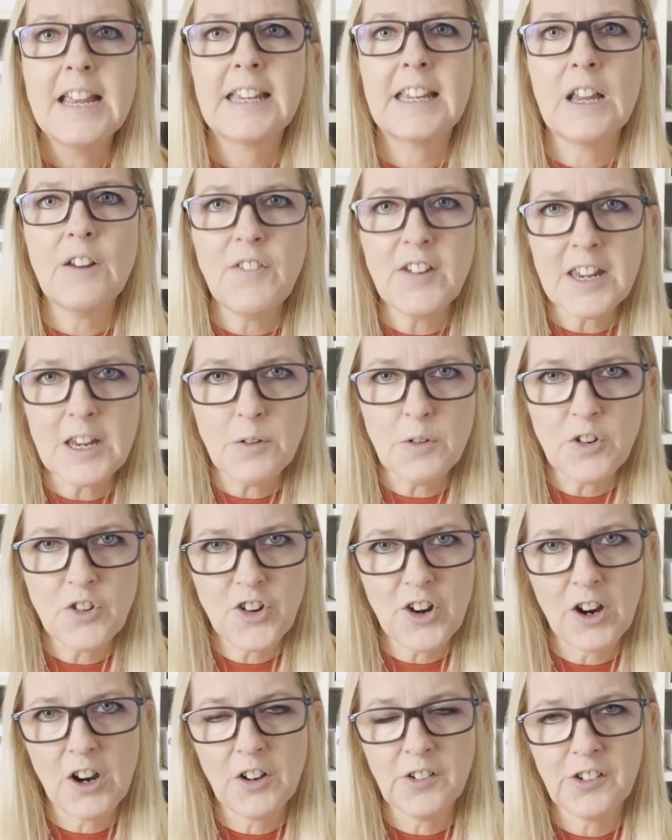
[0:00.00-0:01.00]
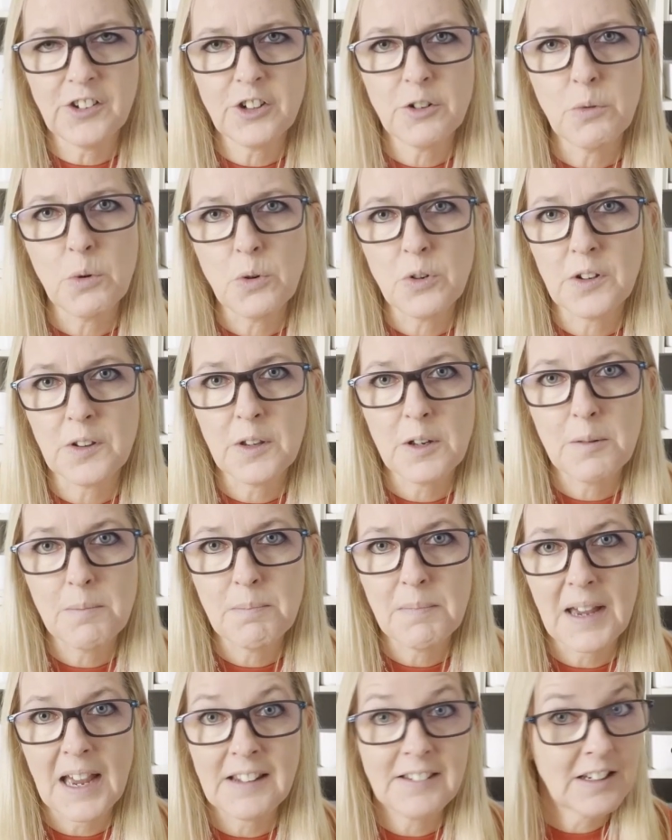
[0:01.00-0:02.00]
giving you a chance to order
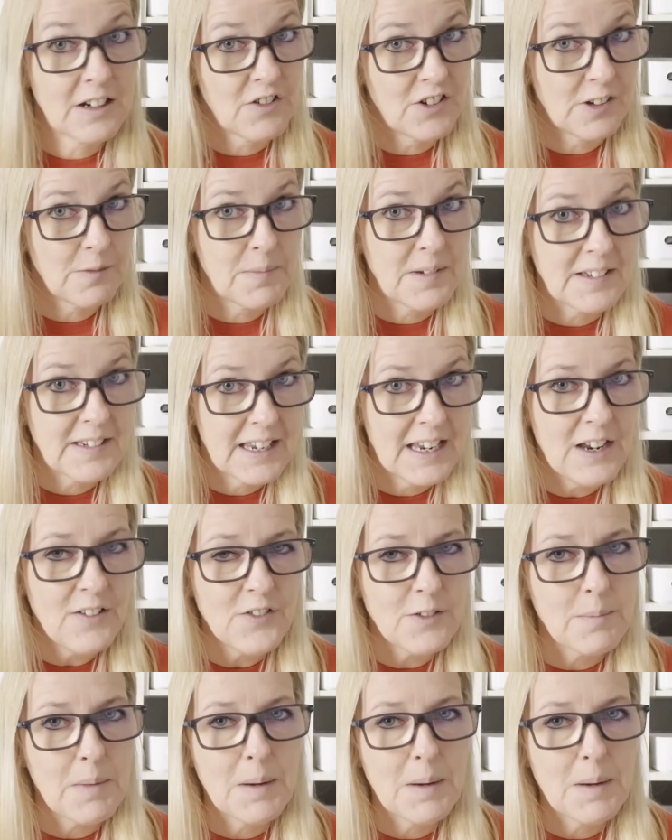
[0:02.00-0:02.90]
them as a Christmas gift,